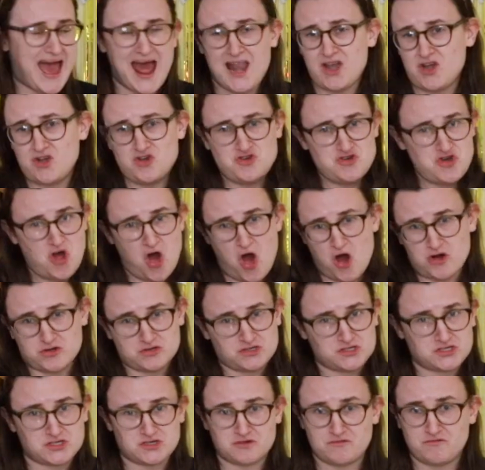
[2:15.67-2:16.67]
and
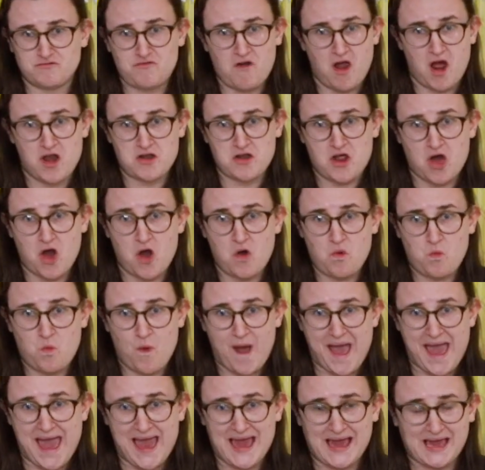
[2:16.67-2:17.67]
not run
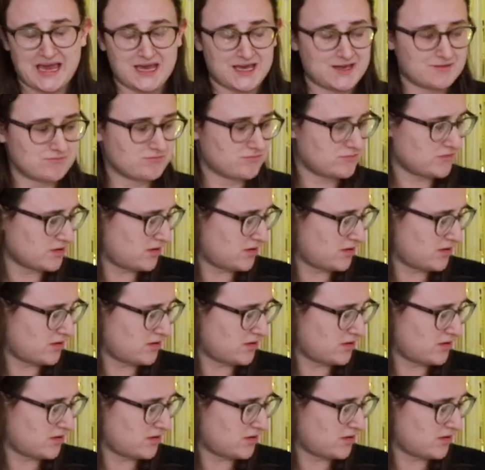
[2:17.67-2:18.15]
away.